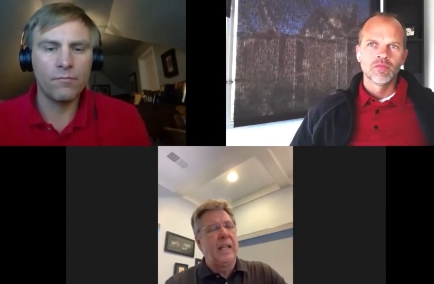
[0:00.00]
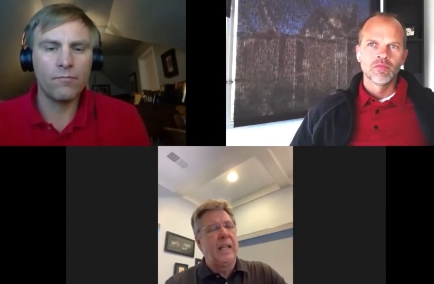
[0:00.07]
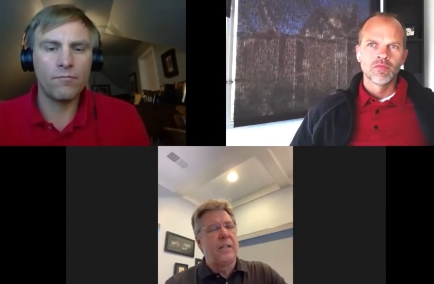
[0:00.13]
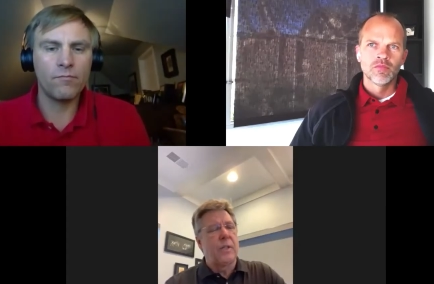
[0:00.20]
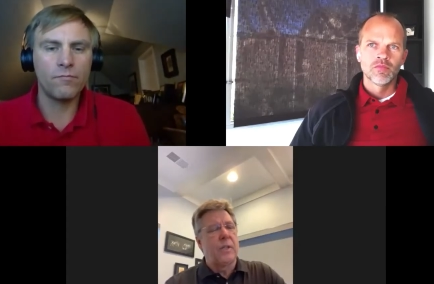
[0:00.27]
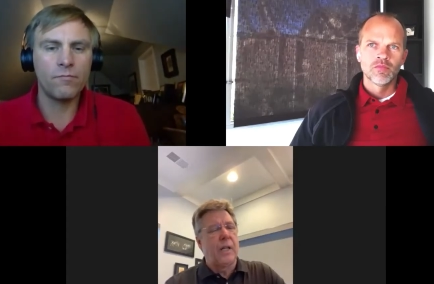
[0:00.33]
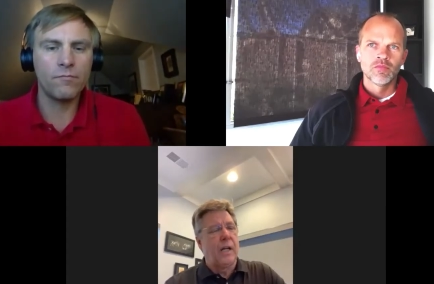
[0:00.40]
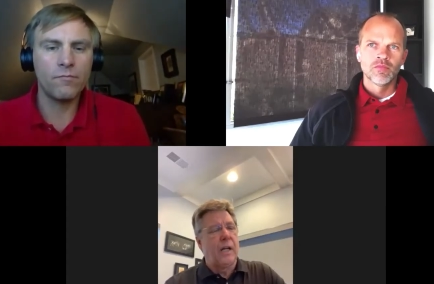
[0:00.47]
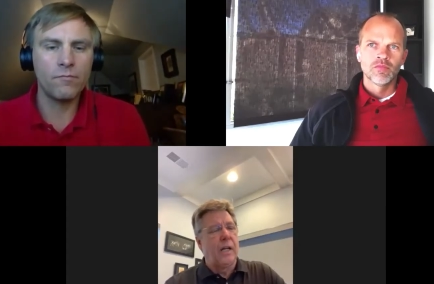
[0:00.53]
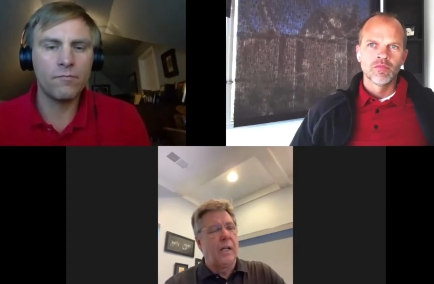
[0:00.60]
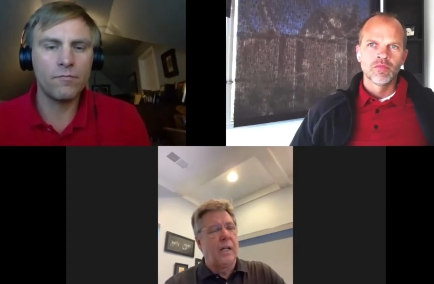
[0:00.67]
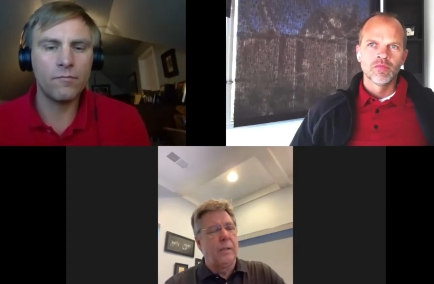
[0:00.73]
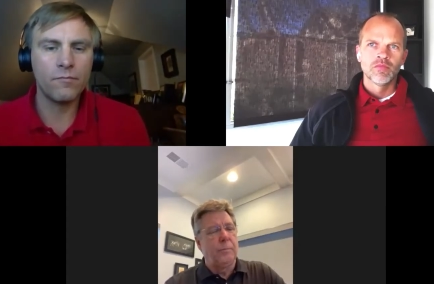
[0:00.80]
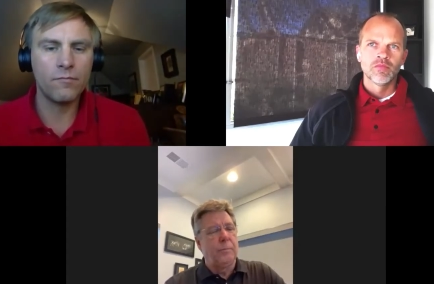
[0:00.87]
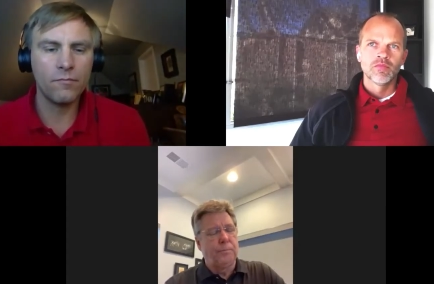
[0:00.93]
Speaker 1: it's
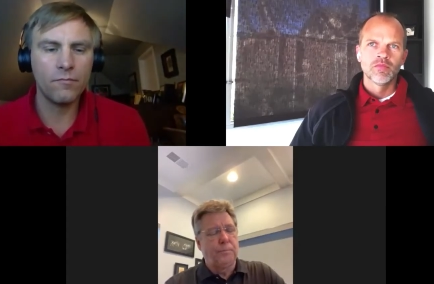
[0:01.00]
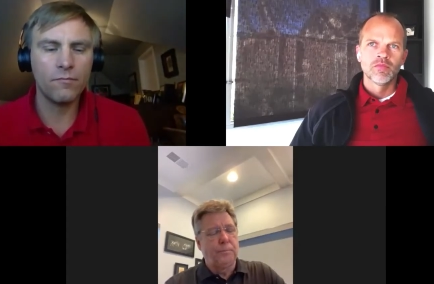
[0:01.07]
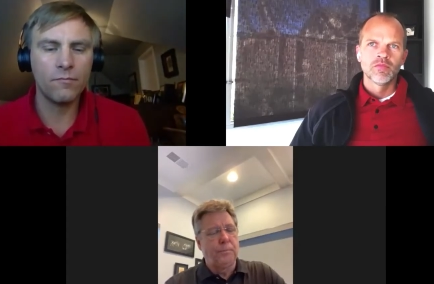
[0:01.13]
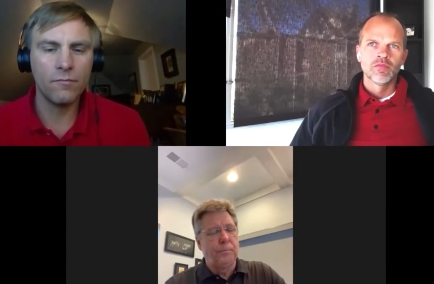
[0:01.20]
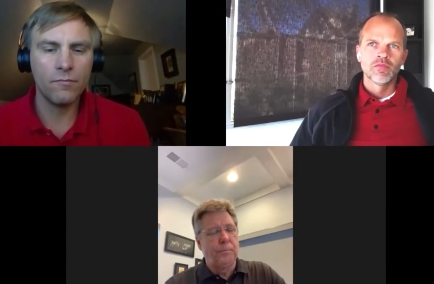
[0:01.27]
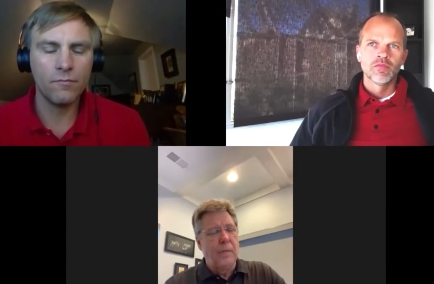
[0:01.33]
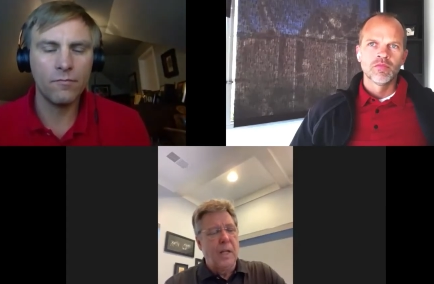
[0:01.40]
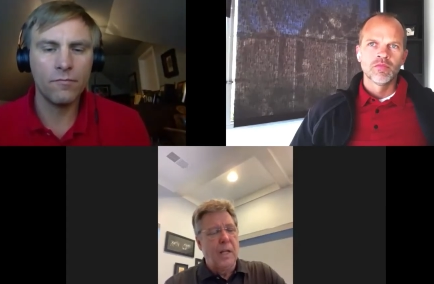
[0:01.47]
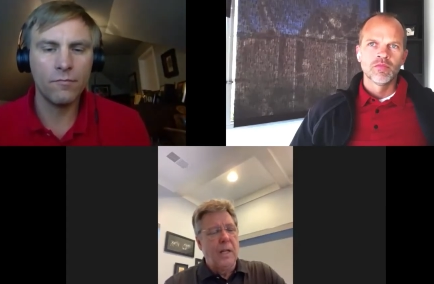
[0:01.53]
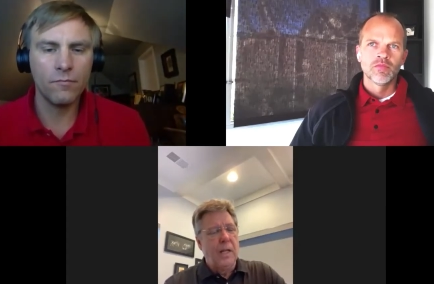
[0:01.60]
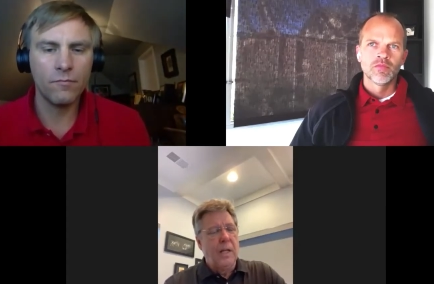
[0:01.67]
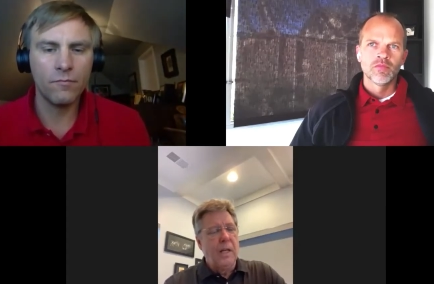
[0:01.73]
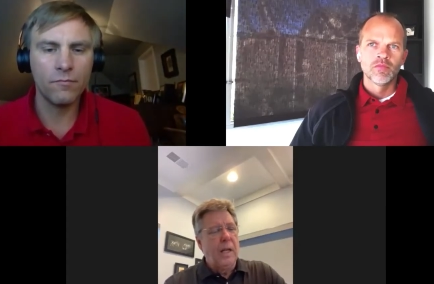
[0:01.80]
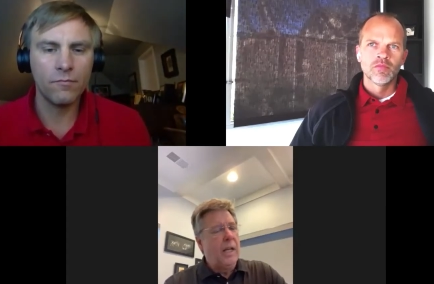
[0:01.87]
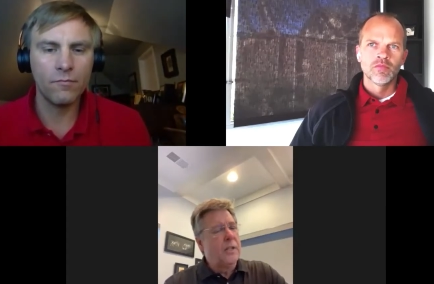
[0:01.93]
a,
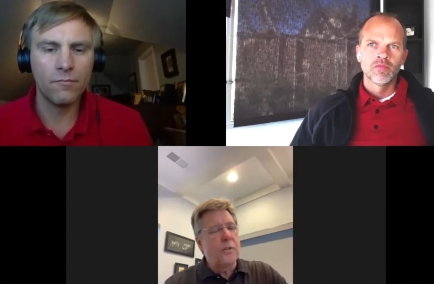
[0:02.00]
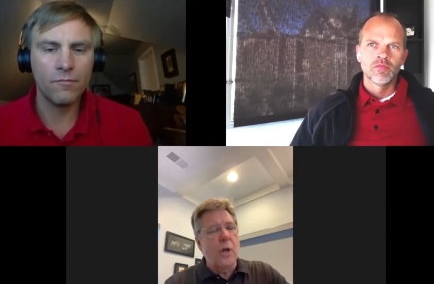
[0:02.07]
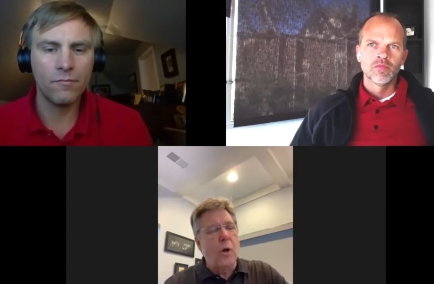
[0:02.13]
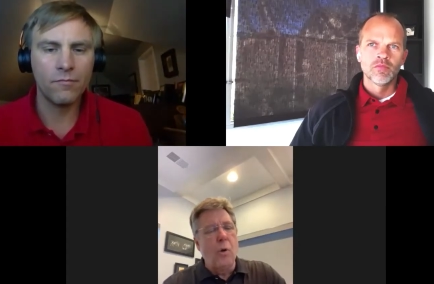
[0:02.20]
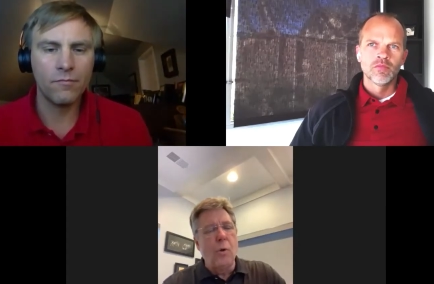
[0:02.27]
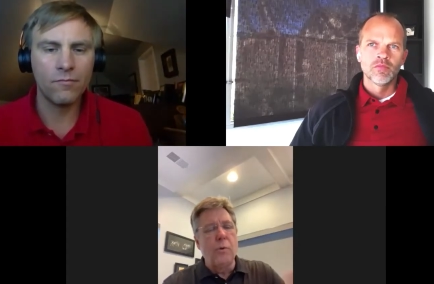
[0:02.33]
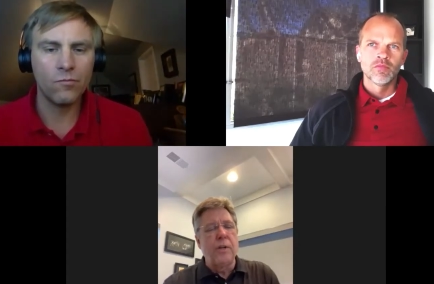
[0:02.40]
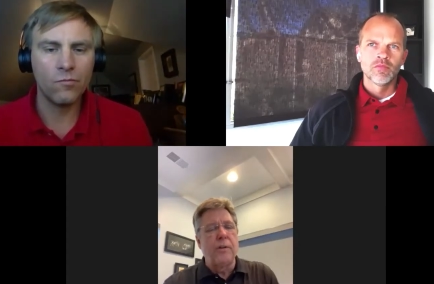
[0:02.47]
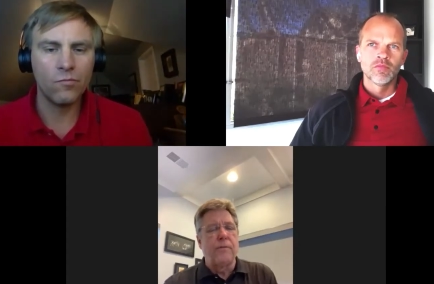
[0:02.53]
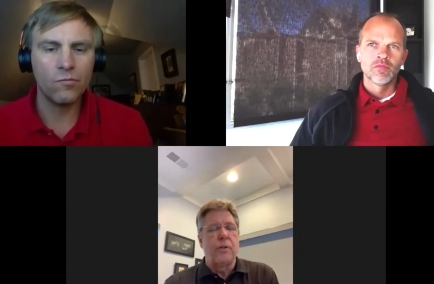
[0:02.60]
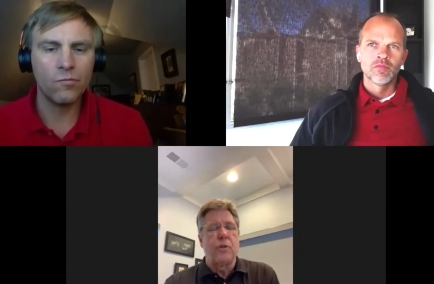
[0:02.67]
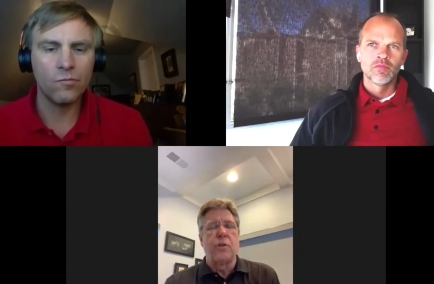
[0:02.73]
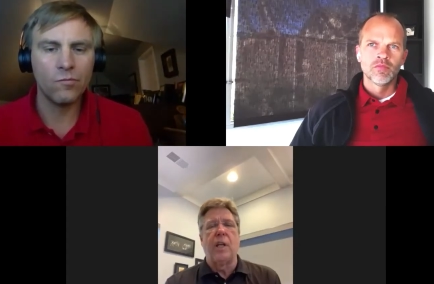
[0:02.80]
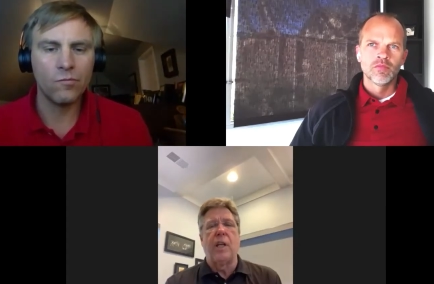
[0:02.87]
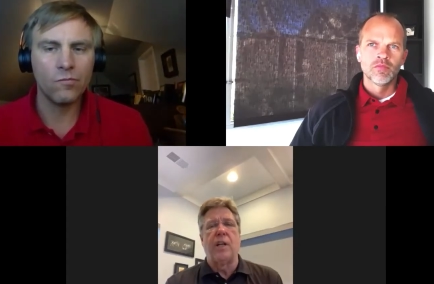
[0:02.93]
it's a whole
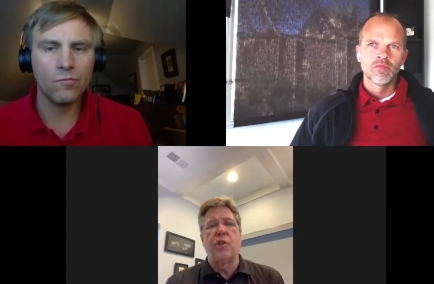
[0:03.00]
different set of